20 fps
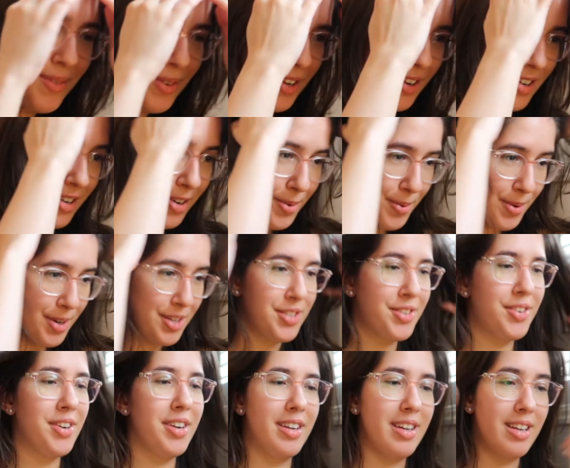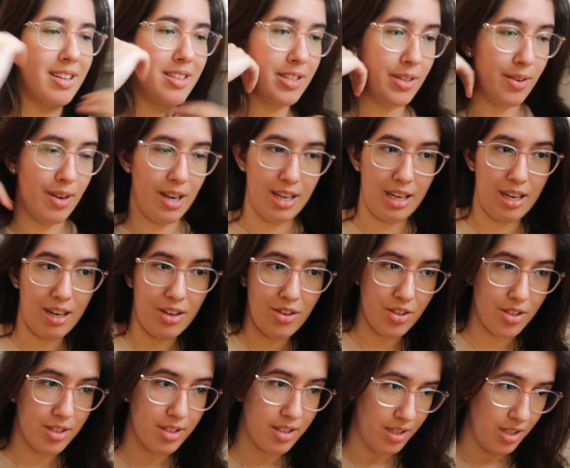we are our worst critics, so I need to
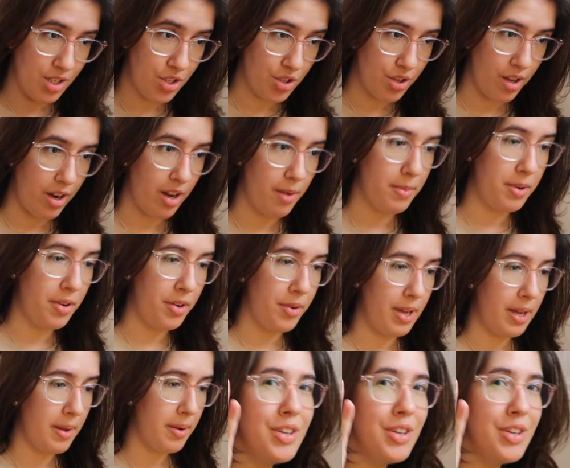just shut up and do it.